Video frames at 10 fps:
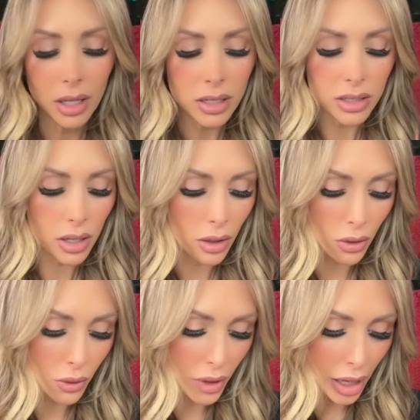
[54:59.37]

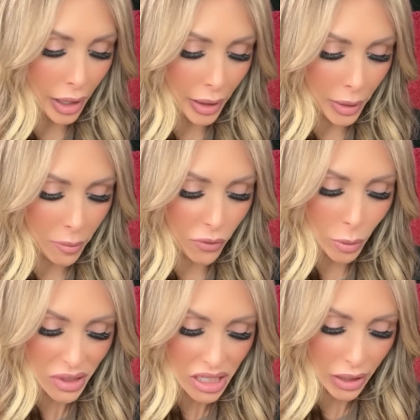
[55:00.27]
So for
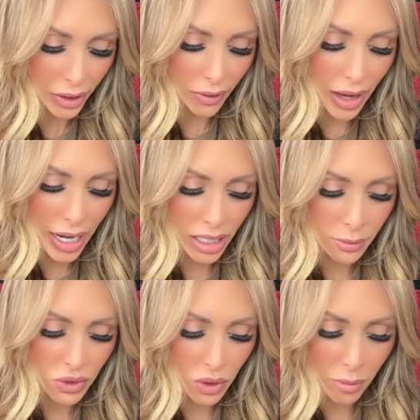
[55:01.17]
material items or